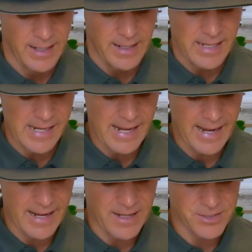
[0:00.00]
He
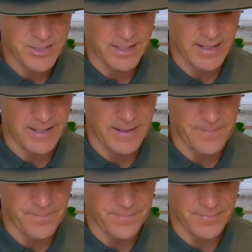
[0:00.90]
has,
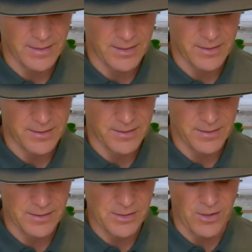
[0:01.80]

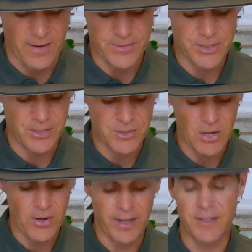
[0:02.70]
obviously a
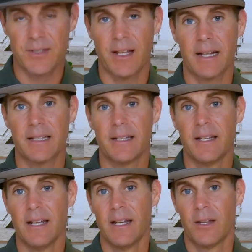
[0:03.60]
target selected.